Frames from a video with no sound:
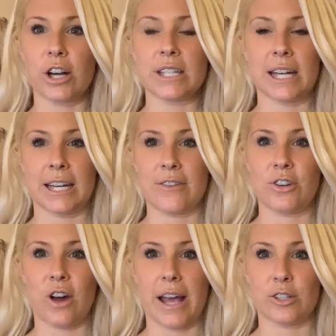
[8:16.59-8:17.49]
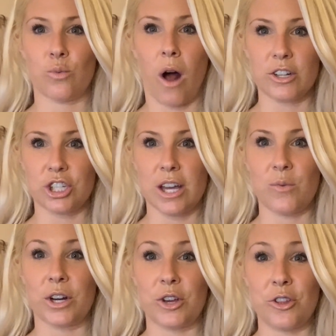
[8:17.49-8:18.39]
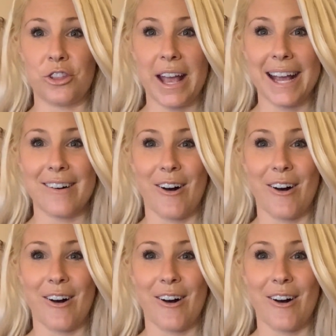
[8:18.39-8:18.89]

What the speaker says: Did any of you guys watch it? What do you think?